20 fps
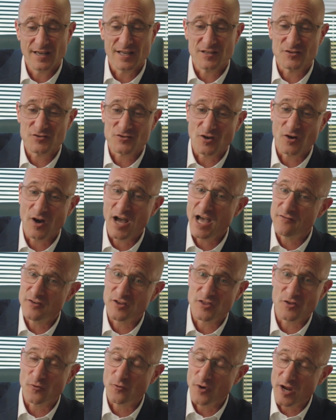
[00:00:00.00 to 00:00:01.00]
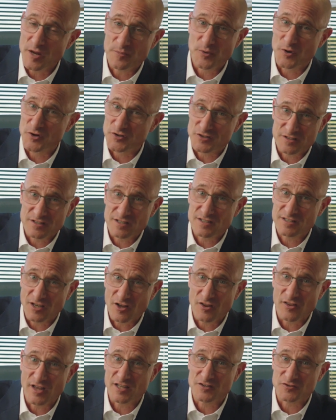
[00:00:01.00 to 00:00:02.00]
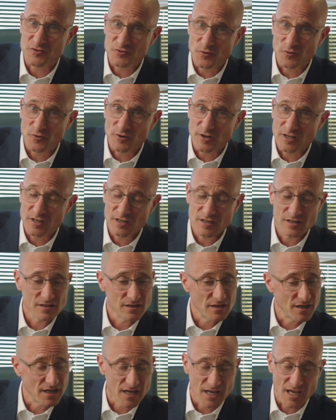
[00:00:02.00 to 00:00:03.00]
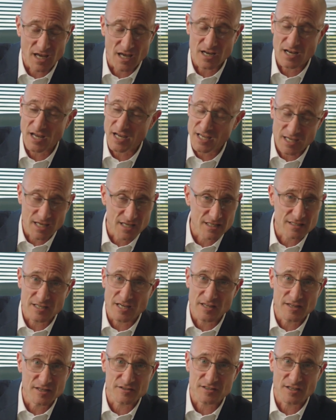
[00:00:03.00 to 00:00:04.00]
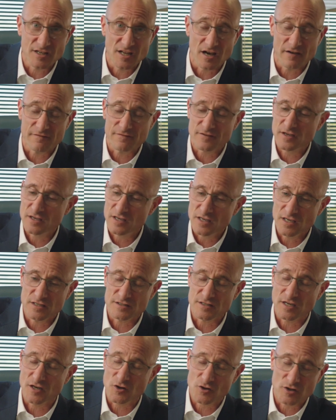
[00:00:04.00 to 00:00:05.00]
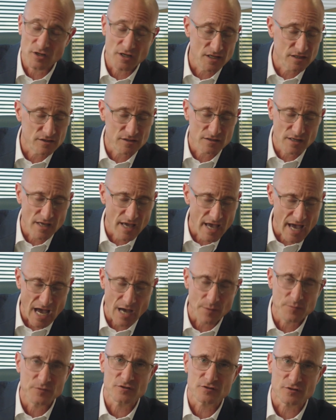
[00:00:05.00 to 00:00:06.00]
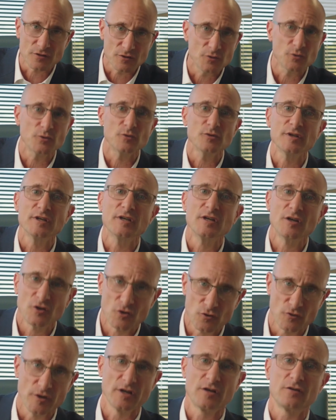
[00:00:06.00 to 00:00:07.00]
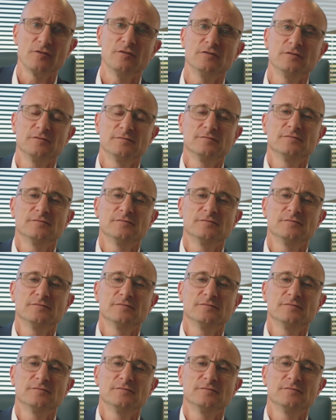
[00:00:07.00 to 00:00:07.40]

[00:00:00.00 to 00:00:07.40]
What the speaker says: And so having the right person to tell that story, again, I can't say this enough, is absolutely critical.